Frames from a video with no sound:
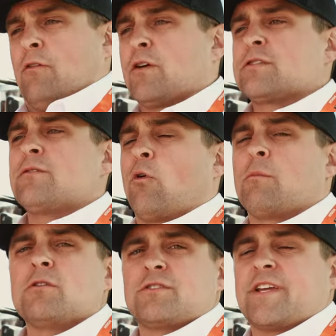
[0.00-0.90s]
First and
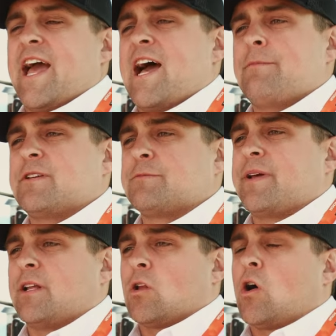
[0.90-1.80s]
foremost, the cab has
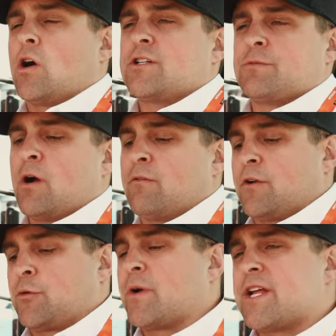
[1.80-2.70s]
been enlarged by over 3